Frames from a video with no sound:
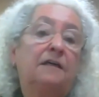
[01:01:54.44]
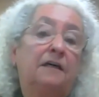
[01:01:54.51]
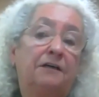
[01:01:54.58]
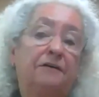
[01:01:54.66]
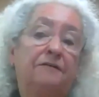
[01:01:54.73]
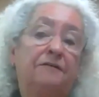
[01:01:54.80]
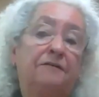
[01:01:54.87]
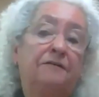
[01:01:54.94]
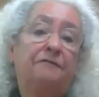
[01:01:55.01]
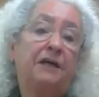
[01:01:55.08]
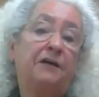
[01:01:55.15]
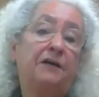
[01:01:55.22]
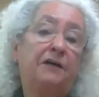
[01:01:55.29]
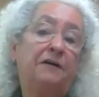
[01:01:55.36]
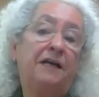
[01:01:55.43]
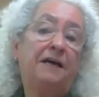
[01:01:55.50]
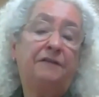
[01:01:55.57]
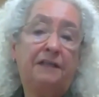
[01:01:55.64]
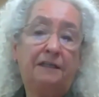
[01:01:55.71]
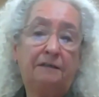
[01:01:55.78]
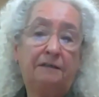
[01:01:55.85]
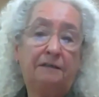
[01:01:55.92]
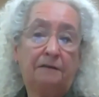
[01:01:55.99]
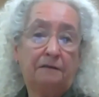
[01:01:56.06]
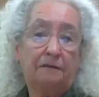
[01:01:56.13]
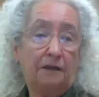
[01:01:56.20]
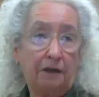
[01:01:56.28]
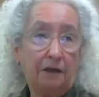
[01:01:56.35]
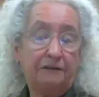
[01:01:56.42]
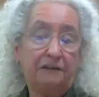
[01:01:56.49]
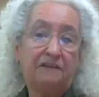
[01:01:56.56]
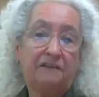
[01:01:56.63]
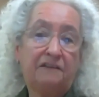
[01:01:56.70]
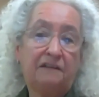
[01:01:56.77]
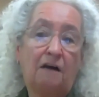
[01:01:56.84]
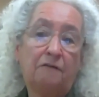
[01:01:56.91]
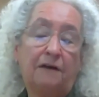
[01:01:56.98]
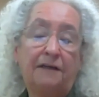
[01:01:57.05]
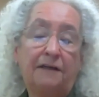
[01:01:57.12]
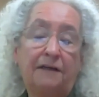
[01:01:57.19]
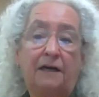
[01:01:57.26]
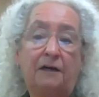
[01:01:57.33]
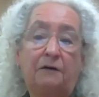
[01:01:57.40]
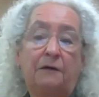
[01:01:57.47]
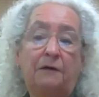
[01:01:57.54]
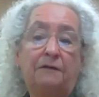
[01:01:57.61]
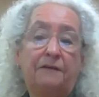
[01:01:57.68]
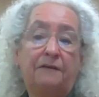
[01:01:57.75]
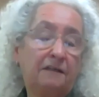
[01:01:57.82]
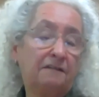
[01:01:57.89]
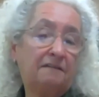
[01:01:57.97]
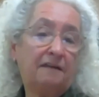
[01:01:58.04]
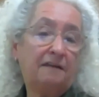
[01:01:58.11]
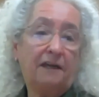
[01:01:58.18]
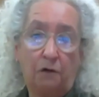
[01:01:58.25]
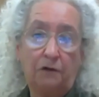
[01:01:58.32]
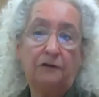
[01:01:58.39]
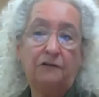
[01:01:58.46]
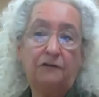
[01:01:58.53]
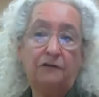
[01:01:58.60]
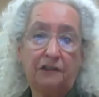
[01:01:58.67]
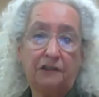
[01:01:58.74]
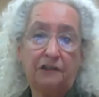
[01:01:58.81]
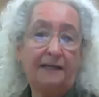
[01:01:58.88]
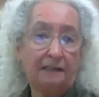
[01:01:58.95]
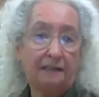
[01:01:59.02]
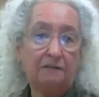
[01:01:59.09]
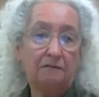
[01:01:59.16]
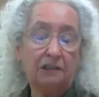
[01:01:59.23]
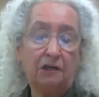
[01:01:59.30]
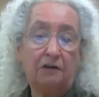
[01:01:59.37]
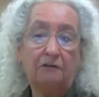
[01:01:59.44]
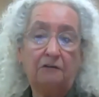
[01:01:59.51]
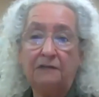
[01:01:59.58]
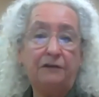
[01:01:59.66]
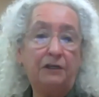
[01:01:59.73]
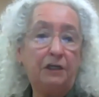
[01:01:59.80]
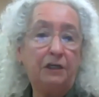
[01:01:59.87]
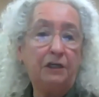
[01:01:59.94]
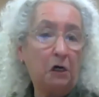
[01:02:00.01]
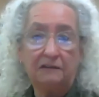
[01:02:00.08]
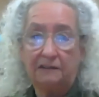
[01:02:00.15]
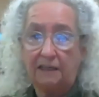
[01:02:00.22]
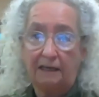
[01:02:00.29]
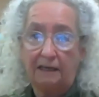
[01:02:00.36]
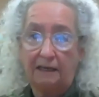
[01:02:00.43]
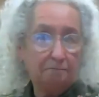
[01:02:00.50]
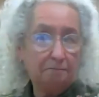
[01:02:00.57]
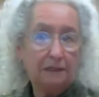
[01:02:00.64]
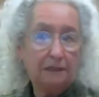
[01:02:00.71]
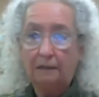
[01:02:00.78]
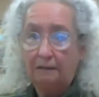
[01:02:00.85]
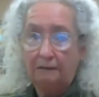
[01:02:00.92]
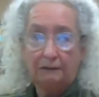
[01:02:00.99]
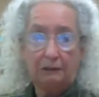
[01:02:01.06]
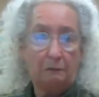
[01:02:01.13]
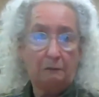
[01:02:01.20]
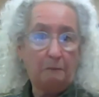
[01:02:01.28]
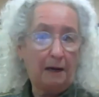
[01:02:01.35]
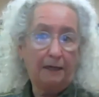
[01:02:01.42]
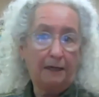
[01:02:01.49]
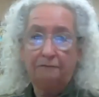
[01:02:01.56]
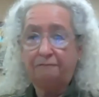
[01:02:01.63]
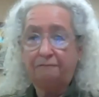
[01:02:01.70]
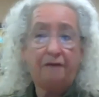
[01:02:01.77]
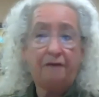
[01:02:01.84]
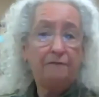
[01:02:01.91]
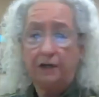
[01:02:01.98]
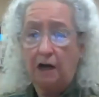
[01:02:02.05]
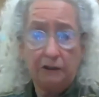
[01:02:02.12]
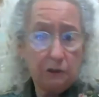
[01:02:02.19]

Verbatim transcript: uh, if they don't have any enough in stock right now and they can take orders and I can, you know, leave a note and say to my favorite